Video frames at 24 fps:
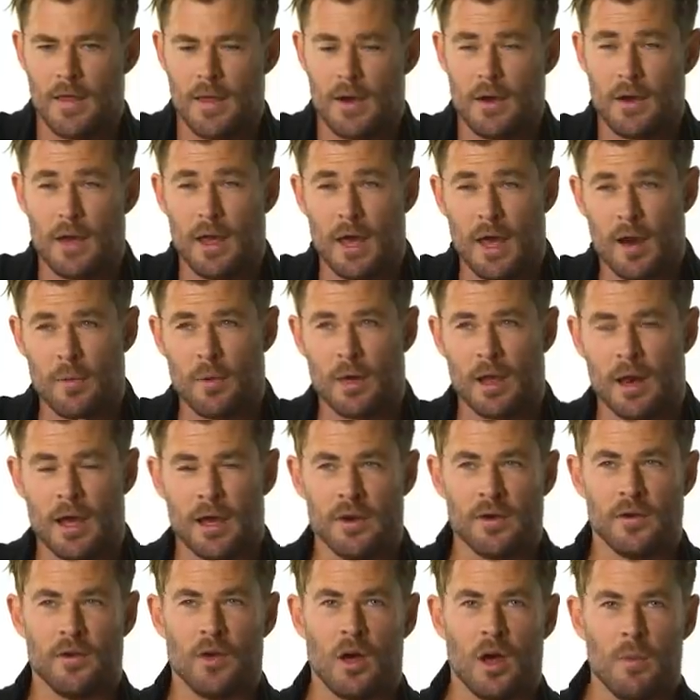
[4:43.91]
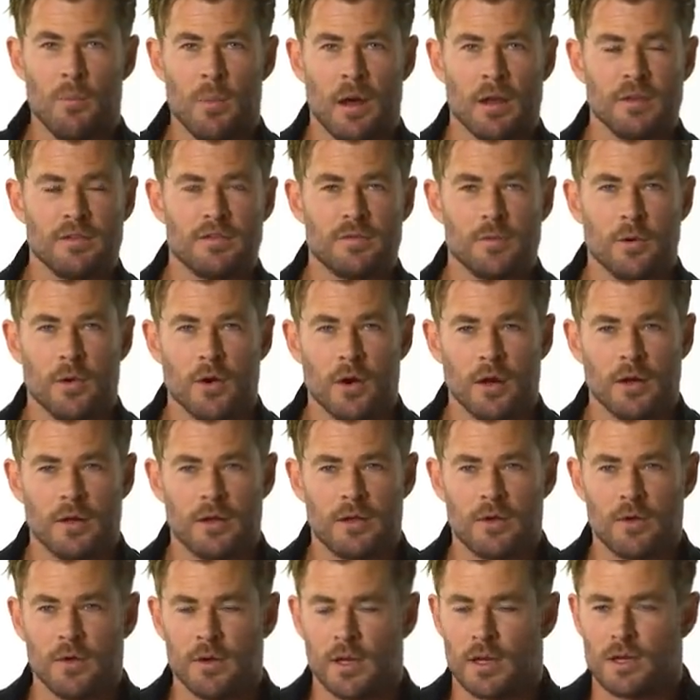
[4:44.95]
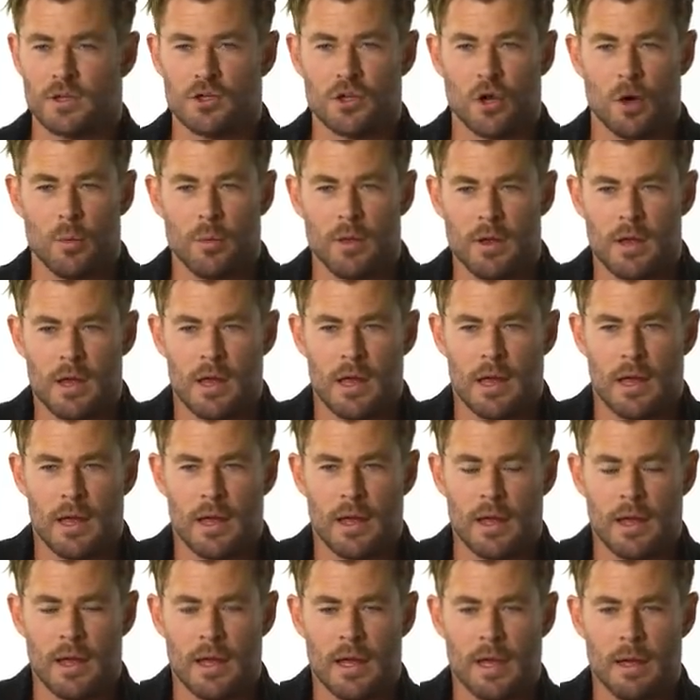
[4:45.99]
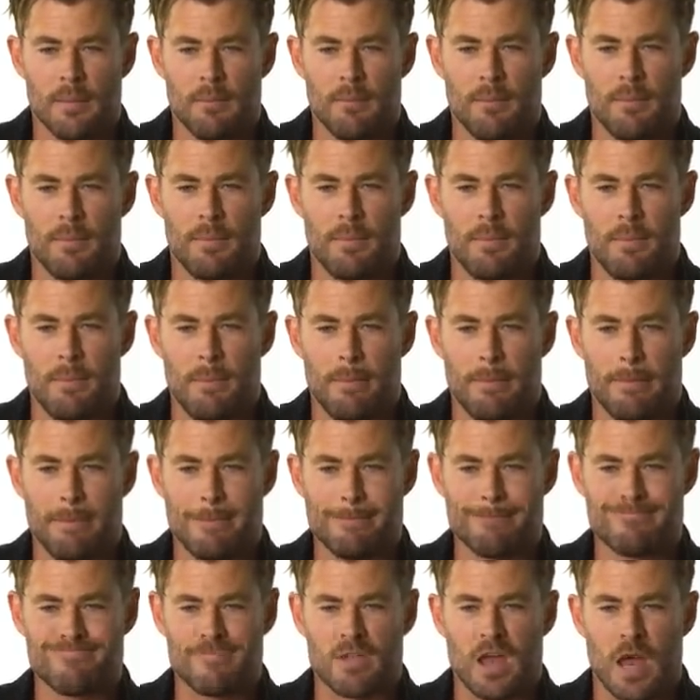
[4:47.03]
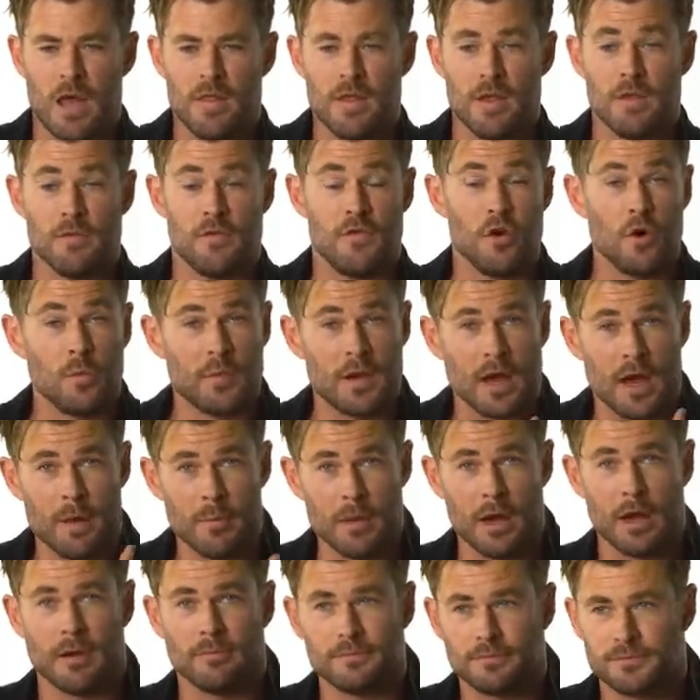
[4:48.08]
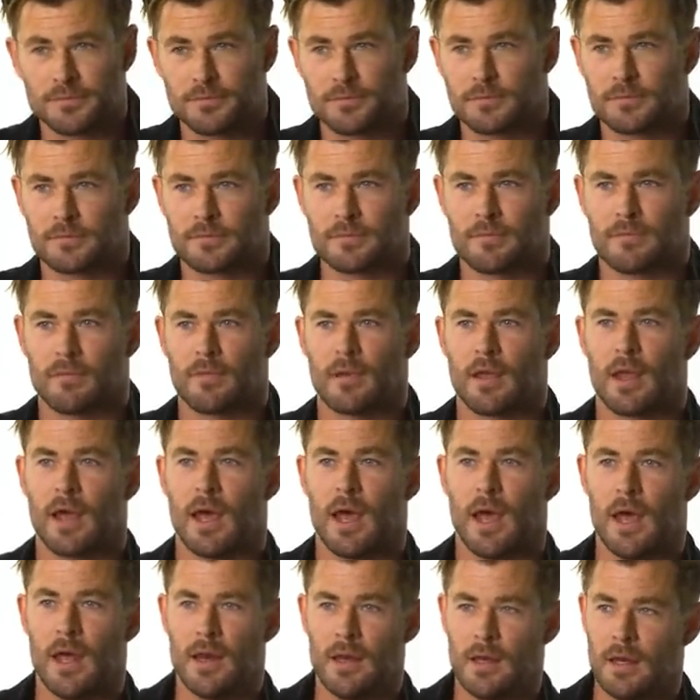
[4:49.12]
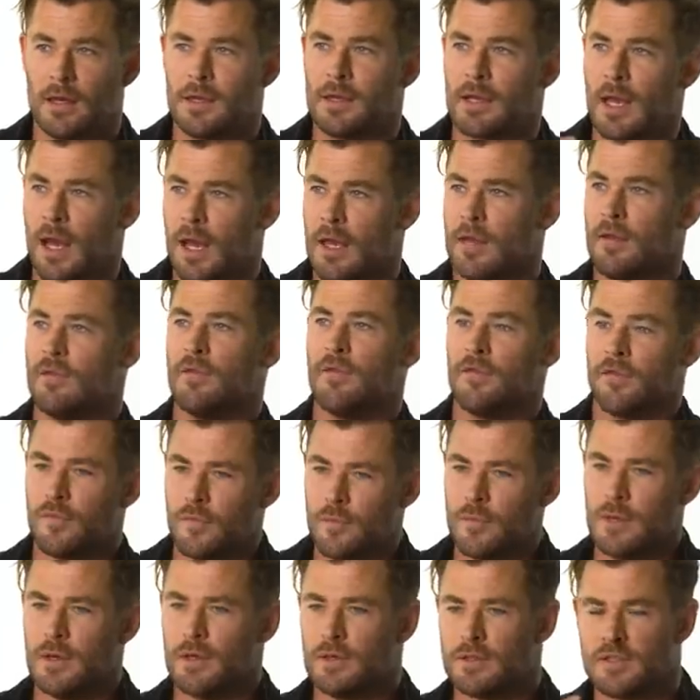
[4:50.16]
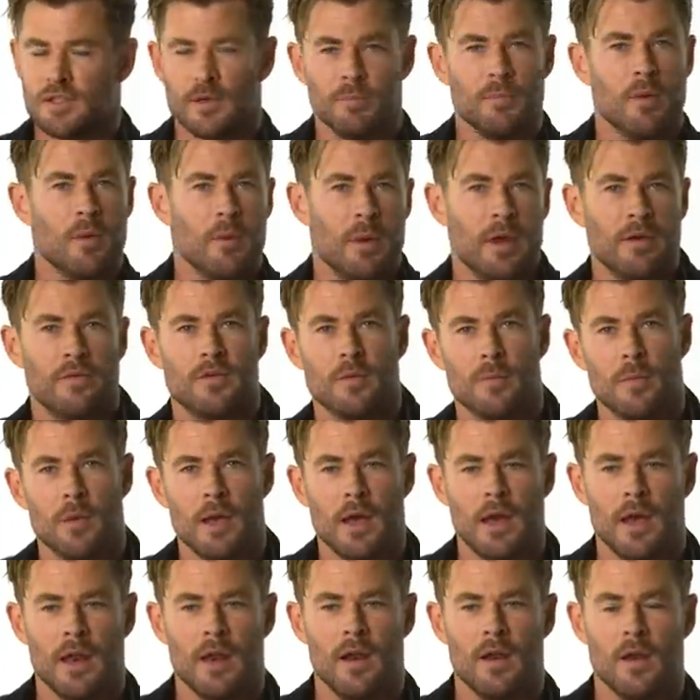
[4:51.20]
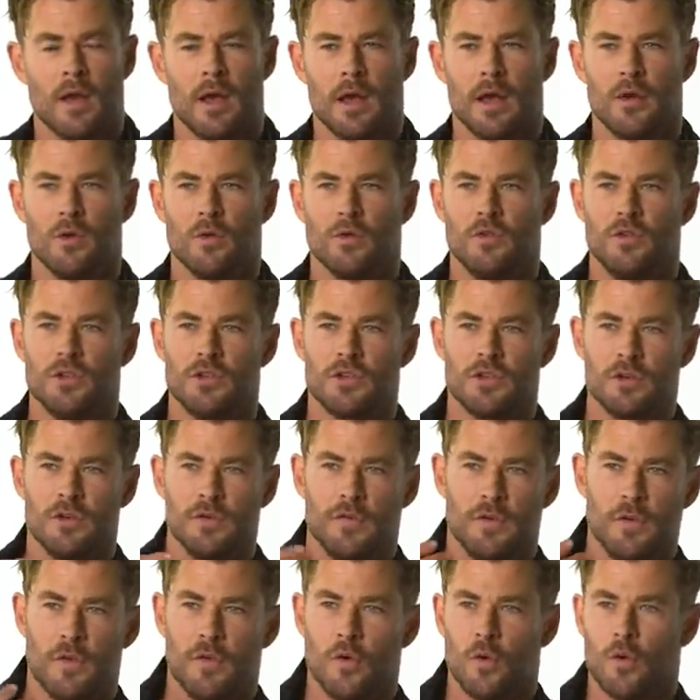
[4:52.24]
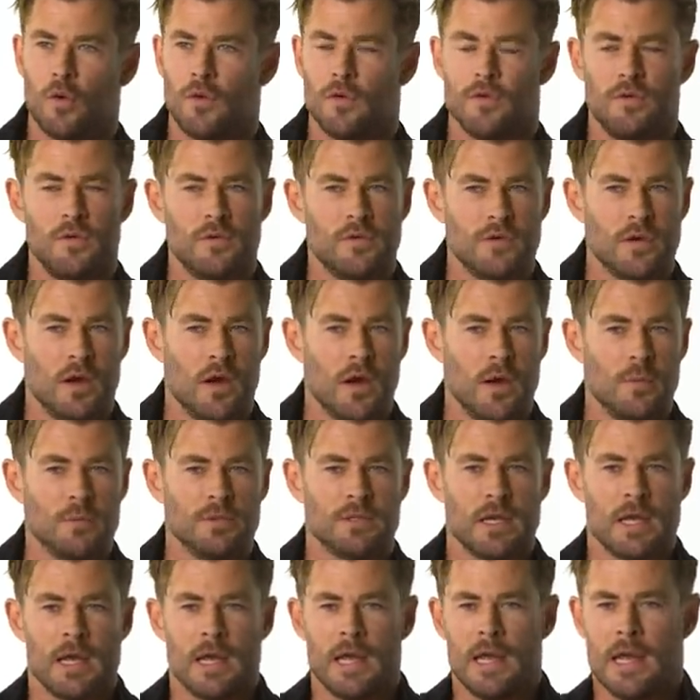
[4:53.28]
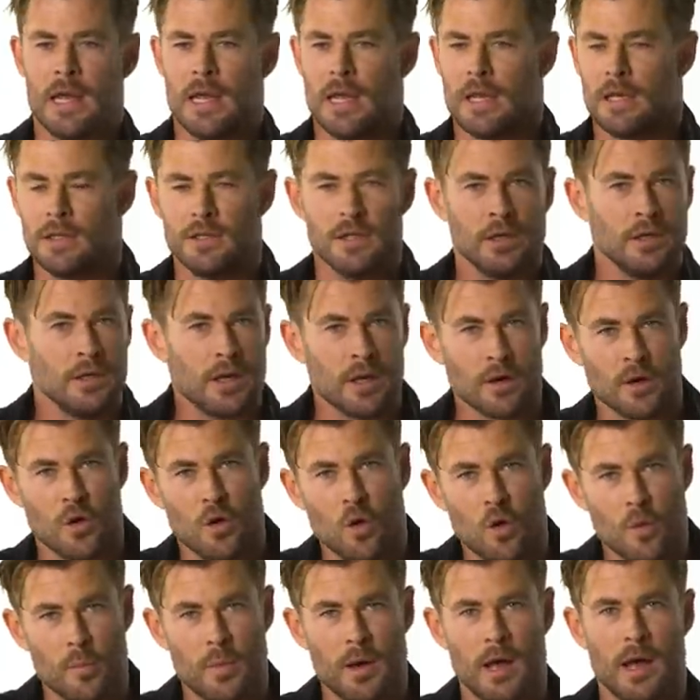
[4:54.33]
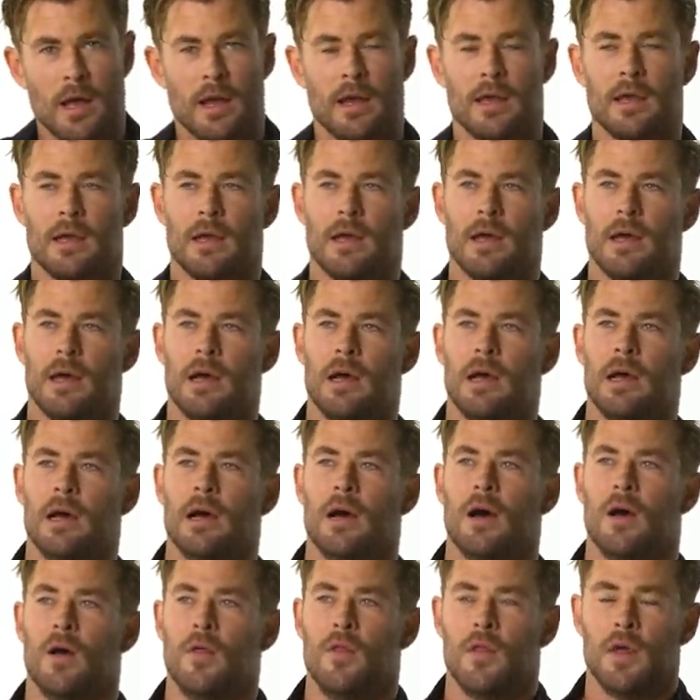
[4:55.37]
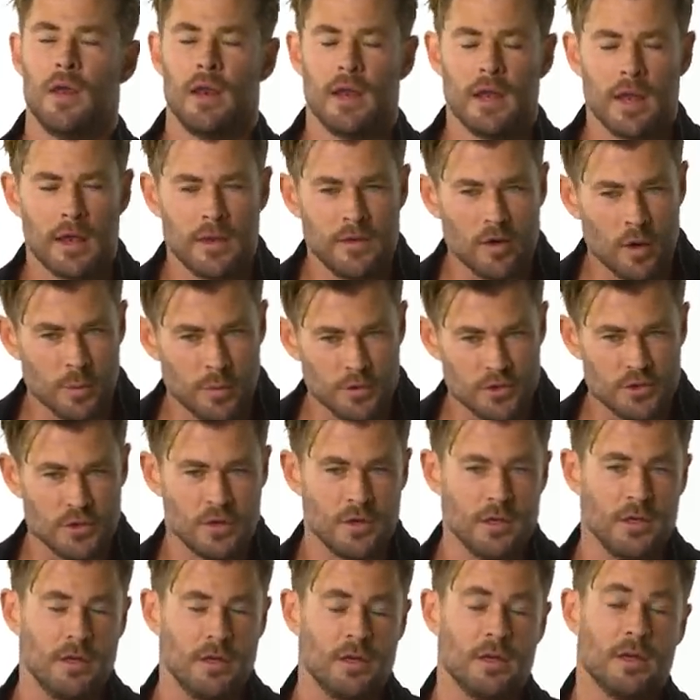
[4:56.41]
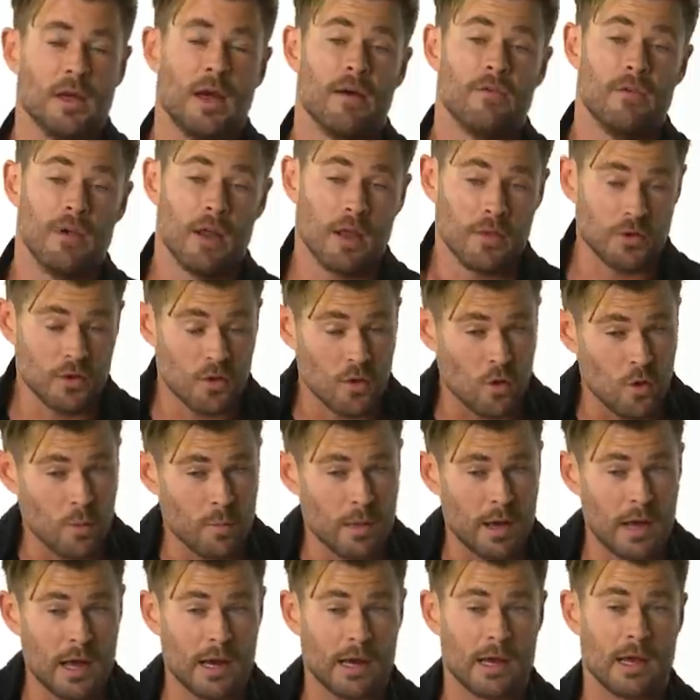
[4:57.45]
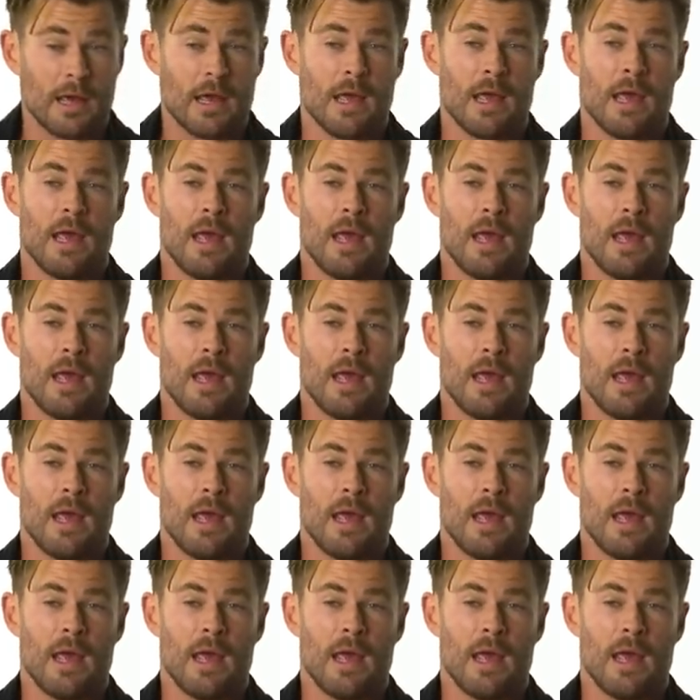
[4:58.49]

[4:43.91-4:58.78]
and then I had about eight or nine months where I couldn't get a job. Um, and then the film came out, and it gave me some momentum. And I had auditioned for Thor a few times, didn't get a call back. I then had the opportunity to have another call back.